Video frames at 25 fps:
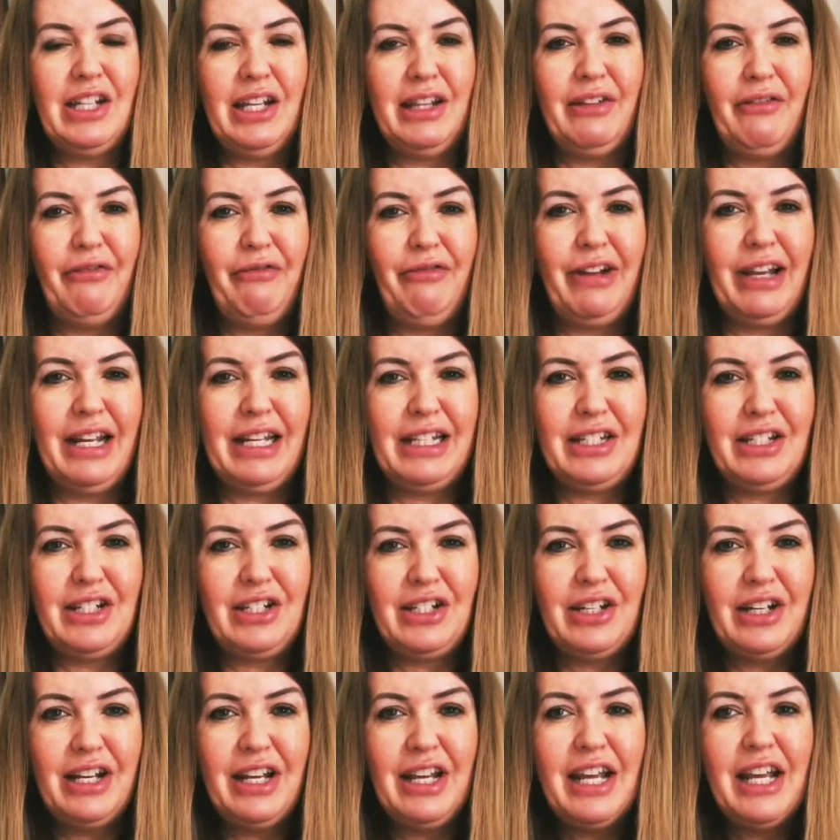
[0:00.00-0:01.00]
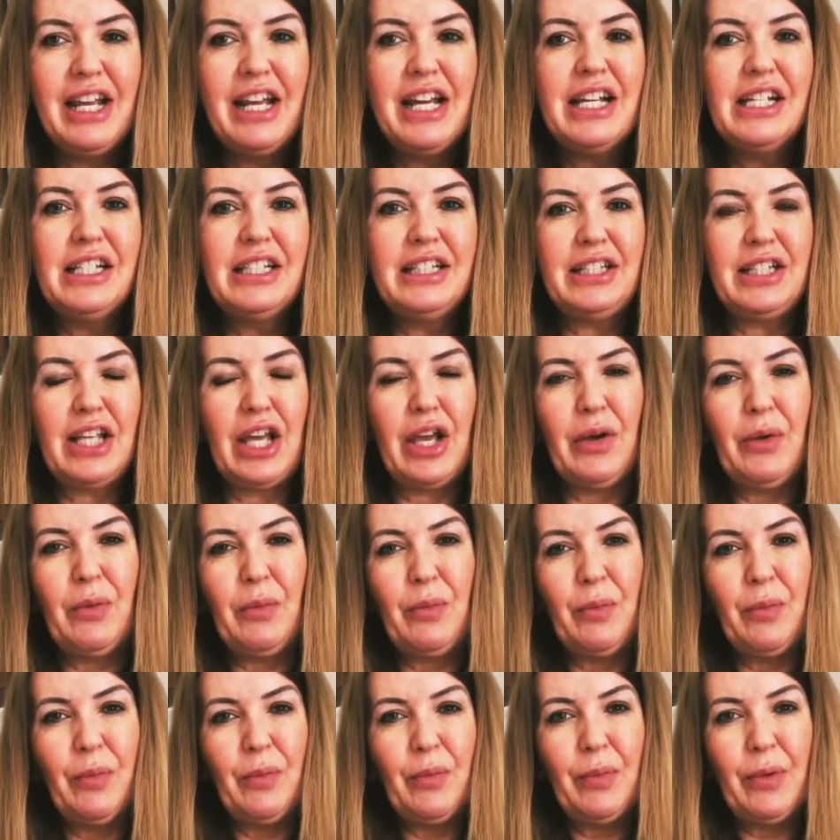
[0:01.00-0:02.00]
in the fridge. So
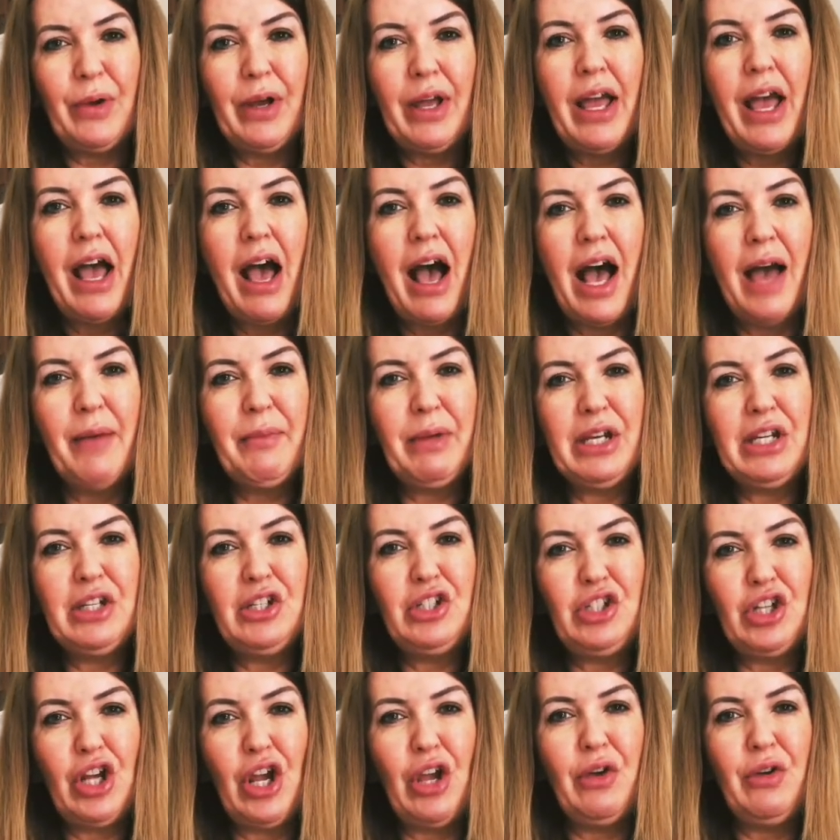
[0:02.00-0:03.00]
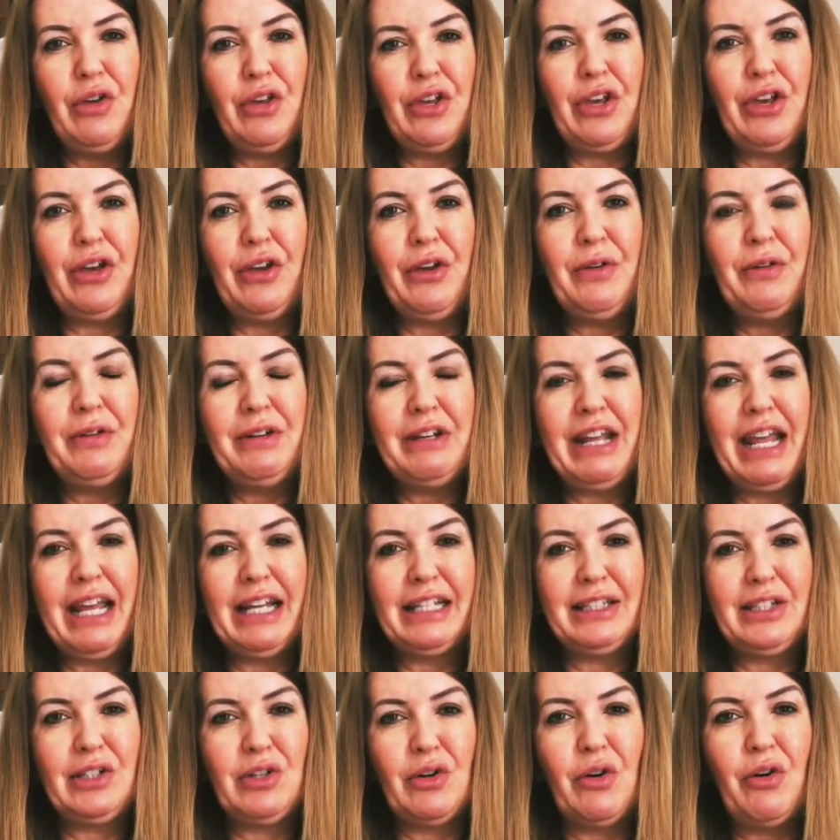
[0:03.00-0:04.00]
I'm going to show you
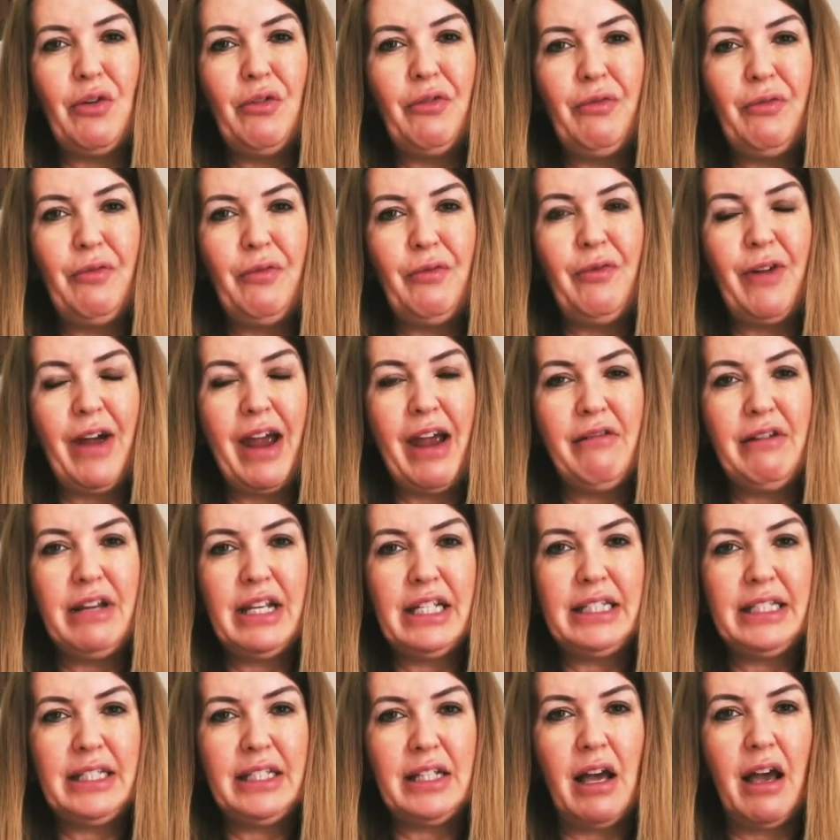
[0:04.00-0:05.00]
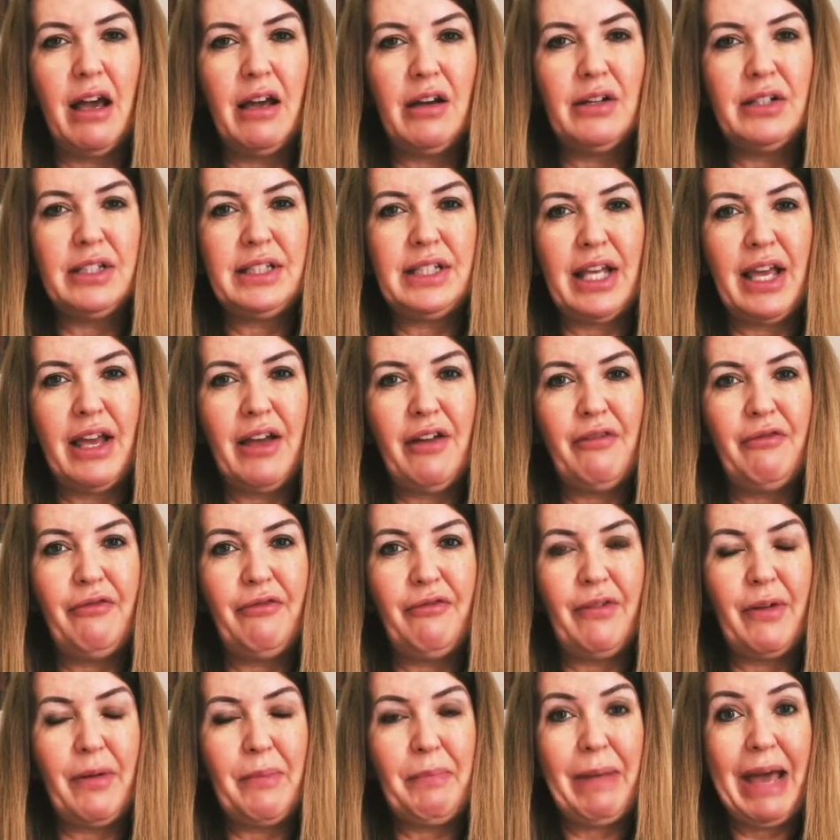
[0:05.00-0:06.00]
next off various styles
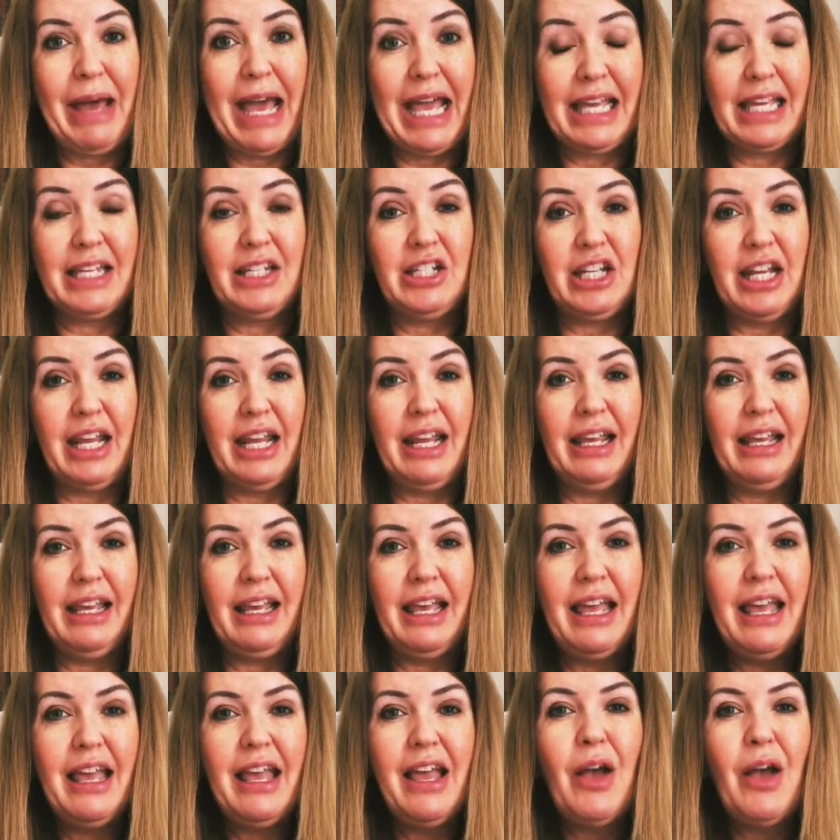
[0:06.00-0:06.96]
of packaging.